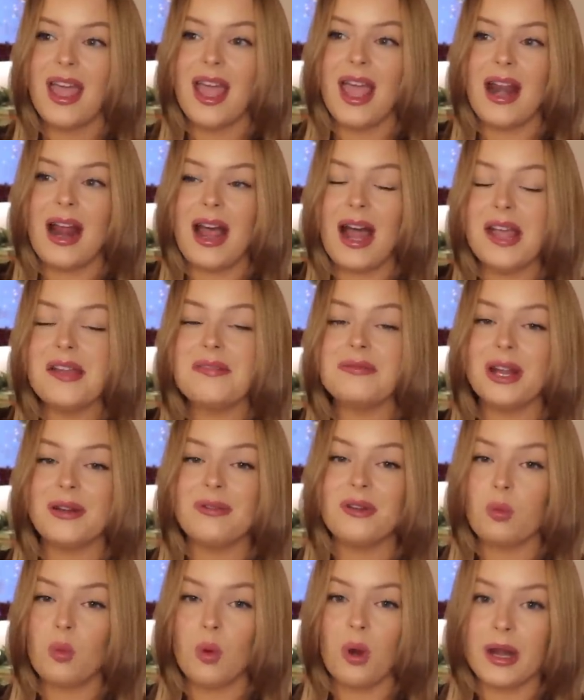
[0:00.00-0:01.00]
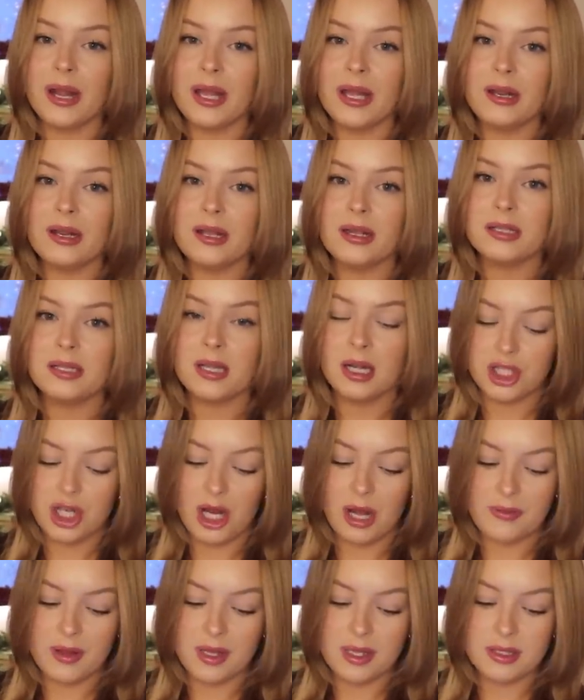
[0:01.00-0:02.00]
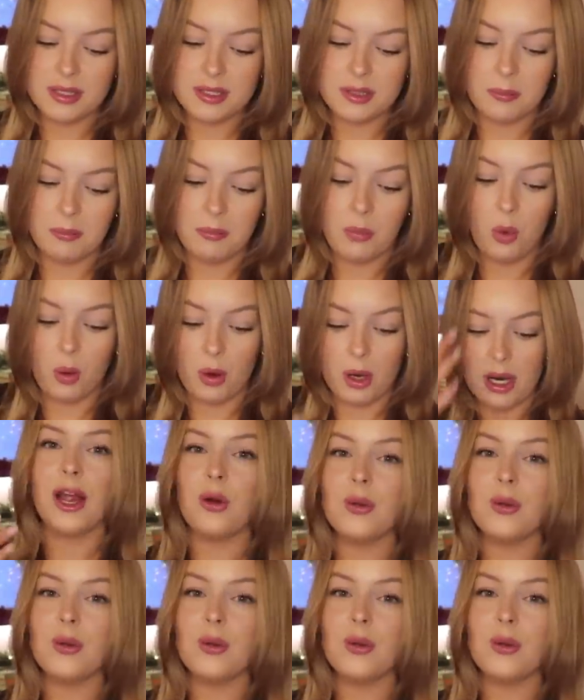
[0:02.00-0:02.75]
and I have never wanted Dutch ovens more.